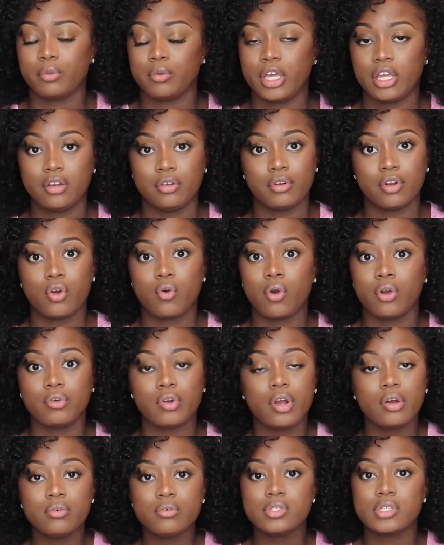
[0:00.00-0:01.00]
it in
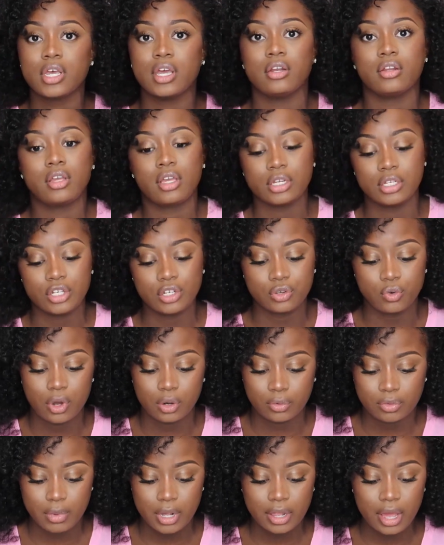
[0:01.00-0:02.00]
cornrows and continue
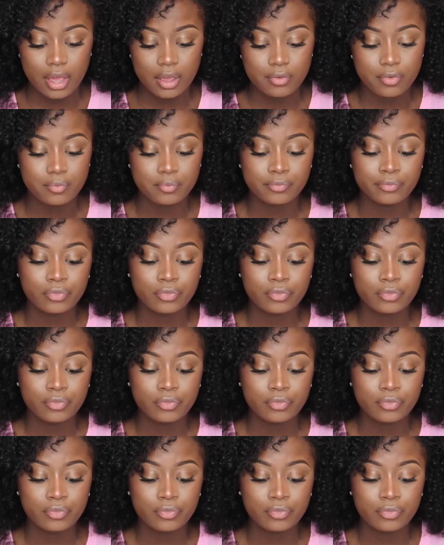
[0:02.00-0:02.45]
on with my life.